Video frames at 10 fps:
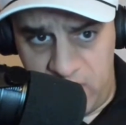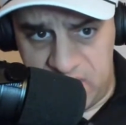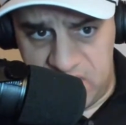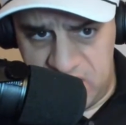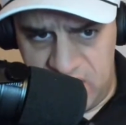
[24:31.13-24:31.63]

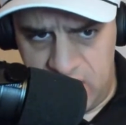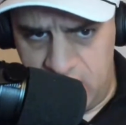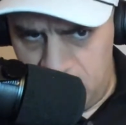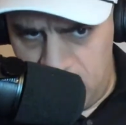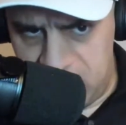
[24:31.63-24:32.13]
1 seed
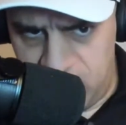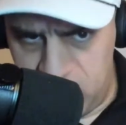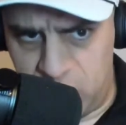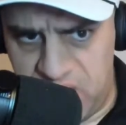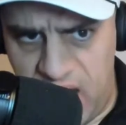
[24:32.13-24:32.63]
in a
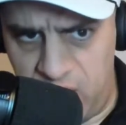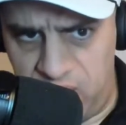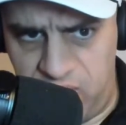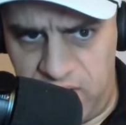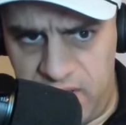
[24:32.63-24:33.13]
virtual tie
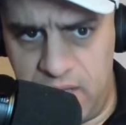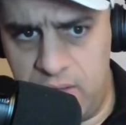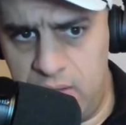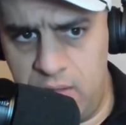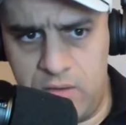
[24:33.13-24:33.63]
with Philly.
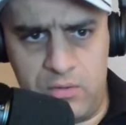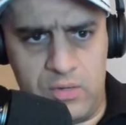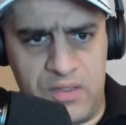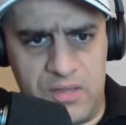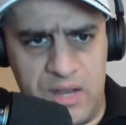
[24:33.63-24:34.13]
Don't
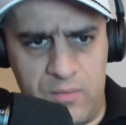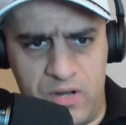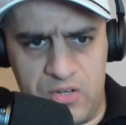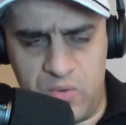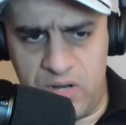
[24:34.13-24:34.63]
know how the
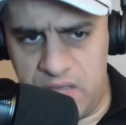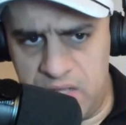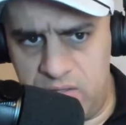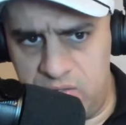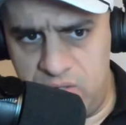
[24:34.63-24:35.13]
tiebreakers work. I
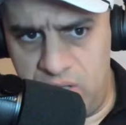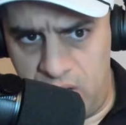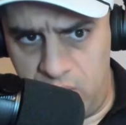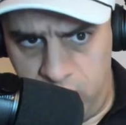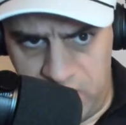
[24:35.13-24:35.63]
think
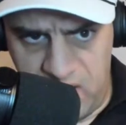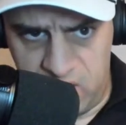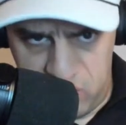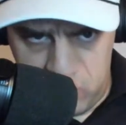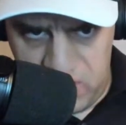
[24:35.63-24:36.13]
for now,
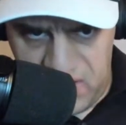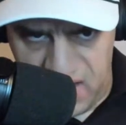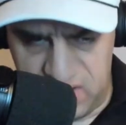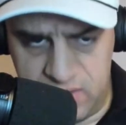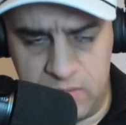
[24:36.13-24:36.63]
Detroit
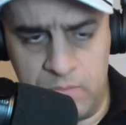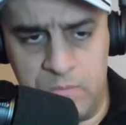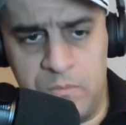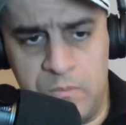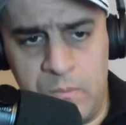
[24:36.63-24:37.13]
has it.
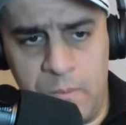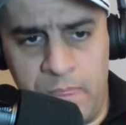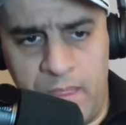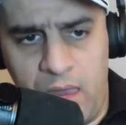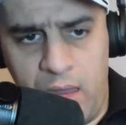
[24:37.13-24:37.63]

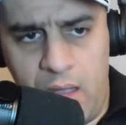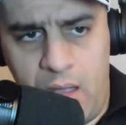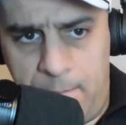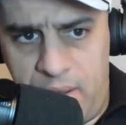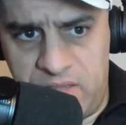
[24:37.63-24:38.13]

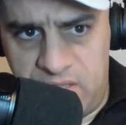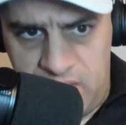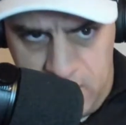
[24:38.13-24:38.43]
But